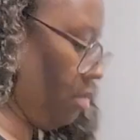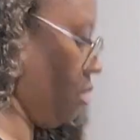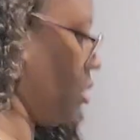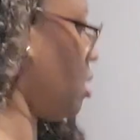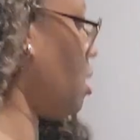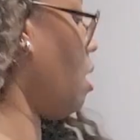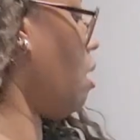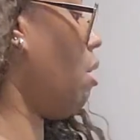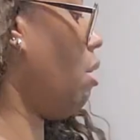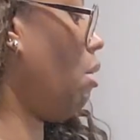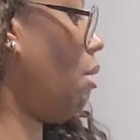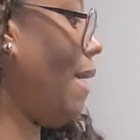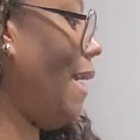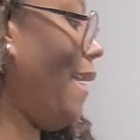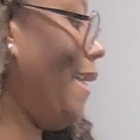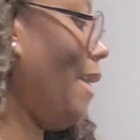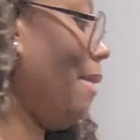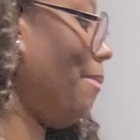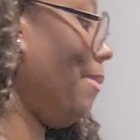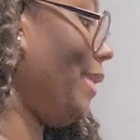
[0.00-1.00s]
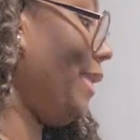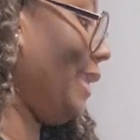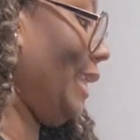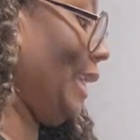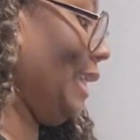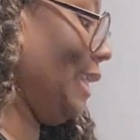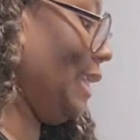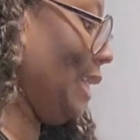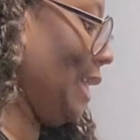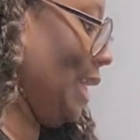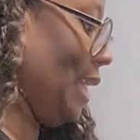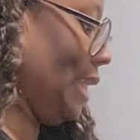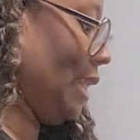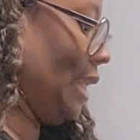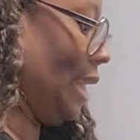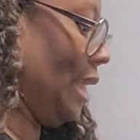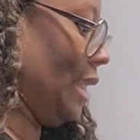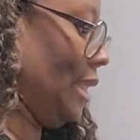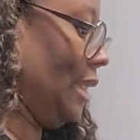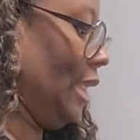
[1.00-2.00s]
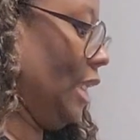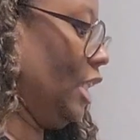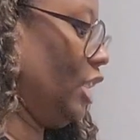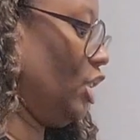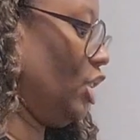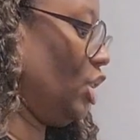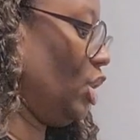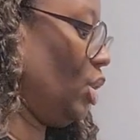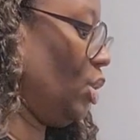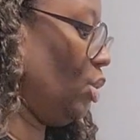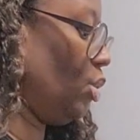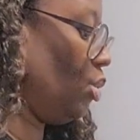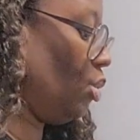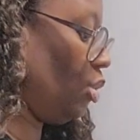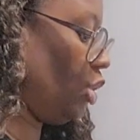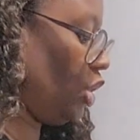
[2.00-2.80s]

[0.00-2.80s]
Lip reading: so I'm thinking that these two